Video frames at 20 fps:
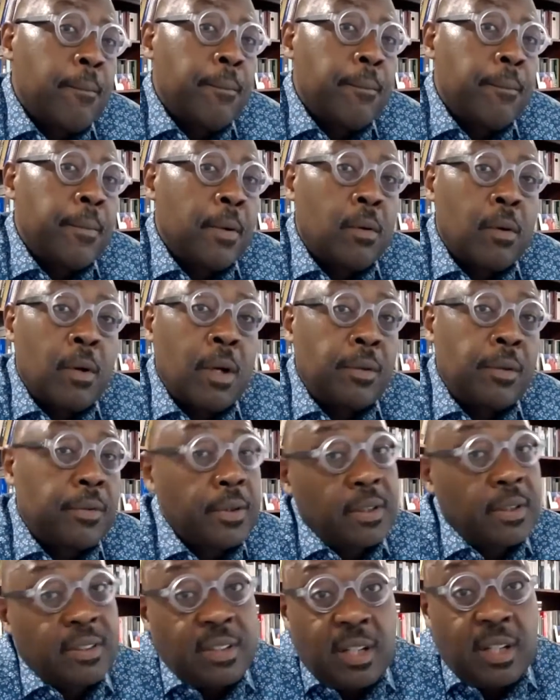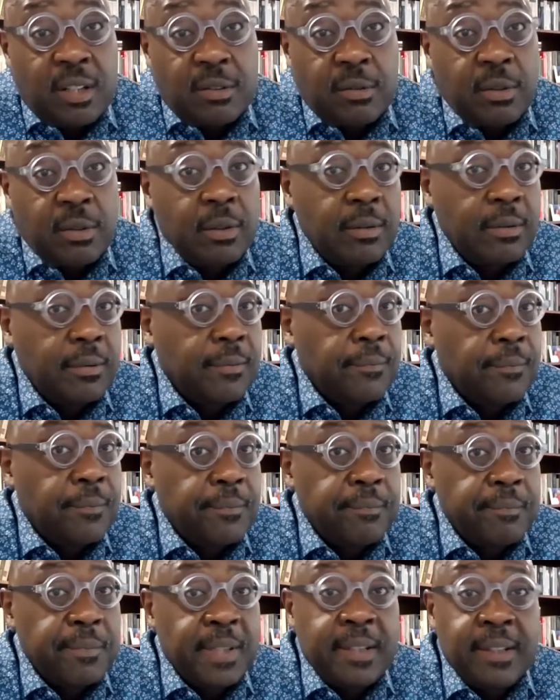across this country,
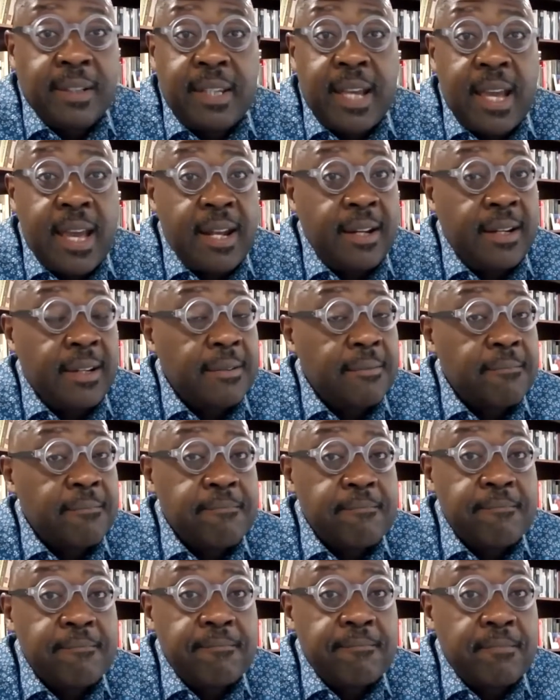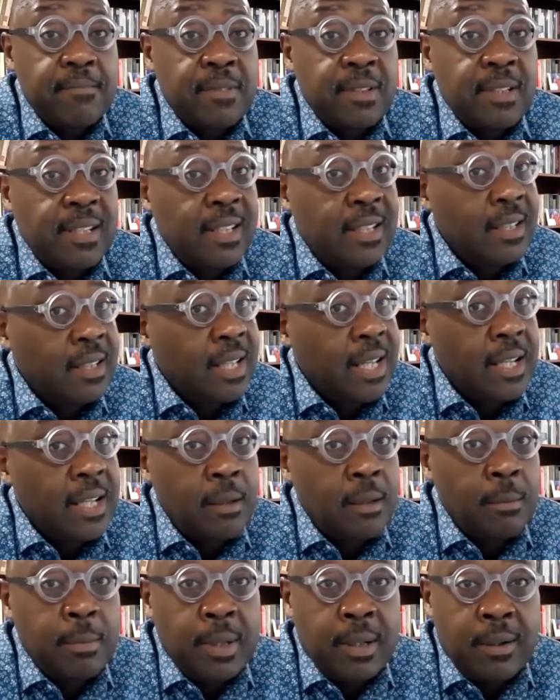in Canada, in Latin
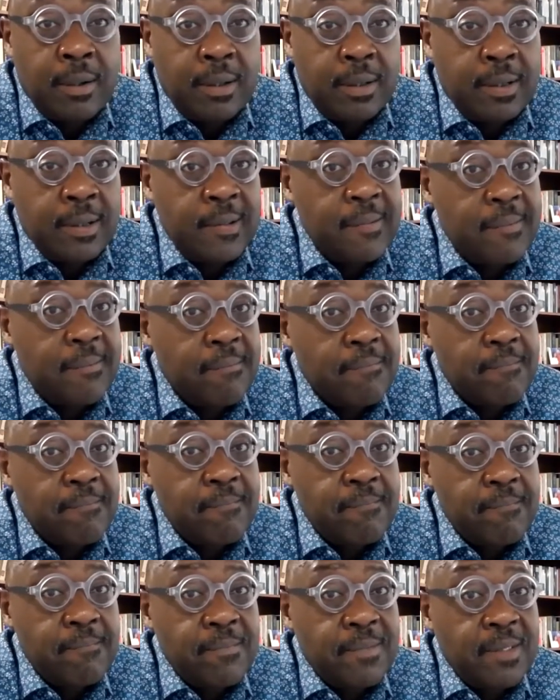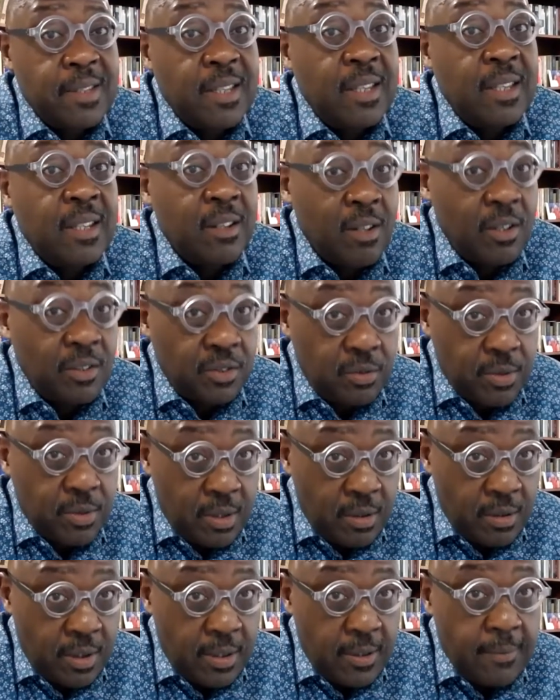America, in
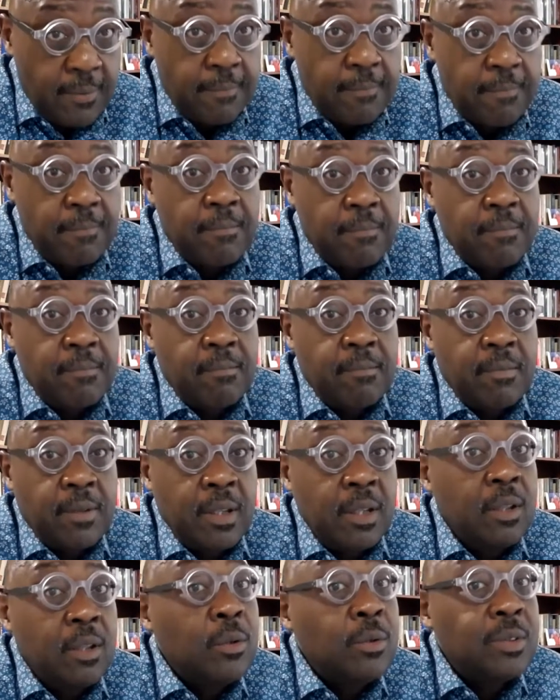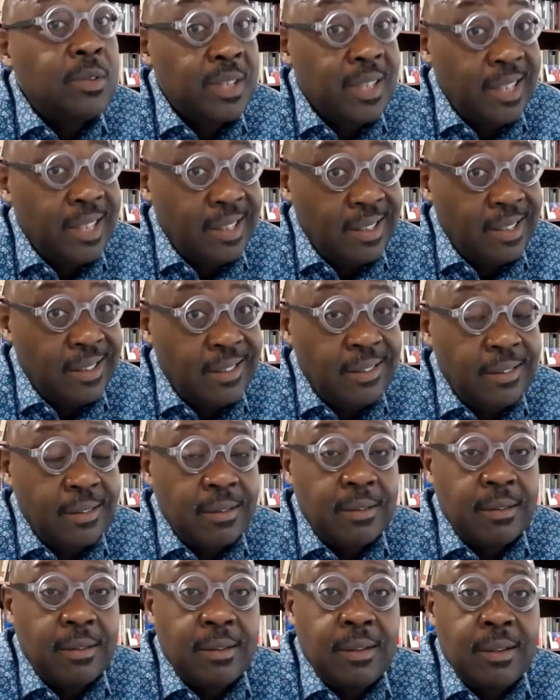Australia, in New Zealand,
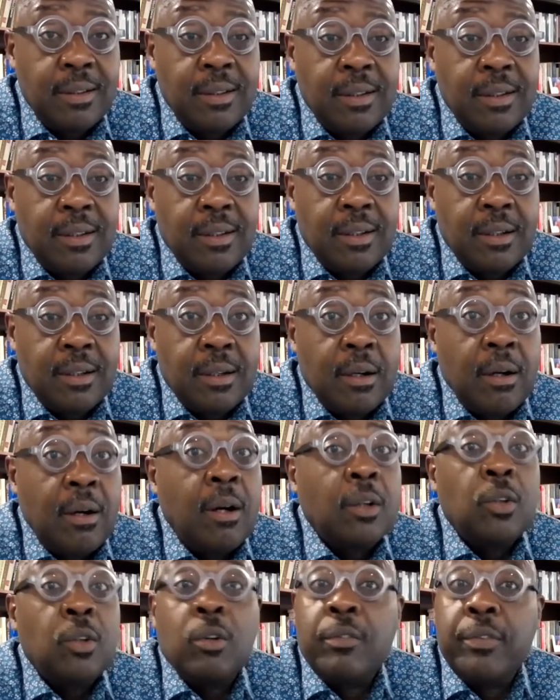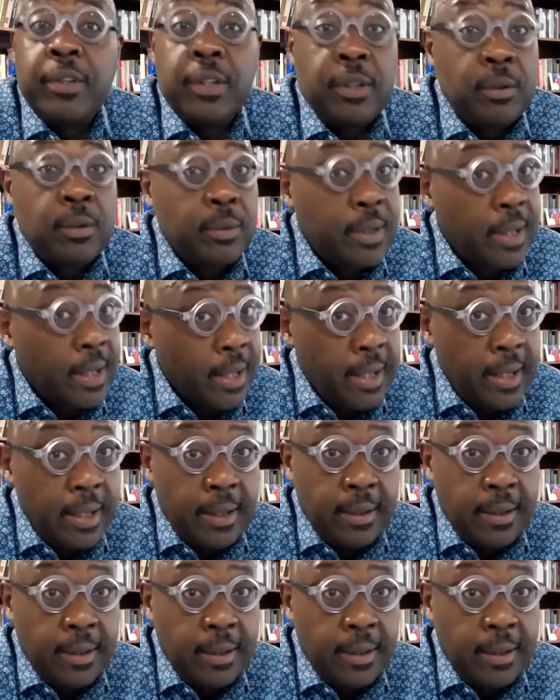all over the UK,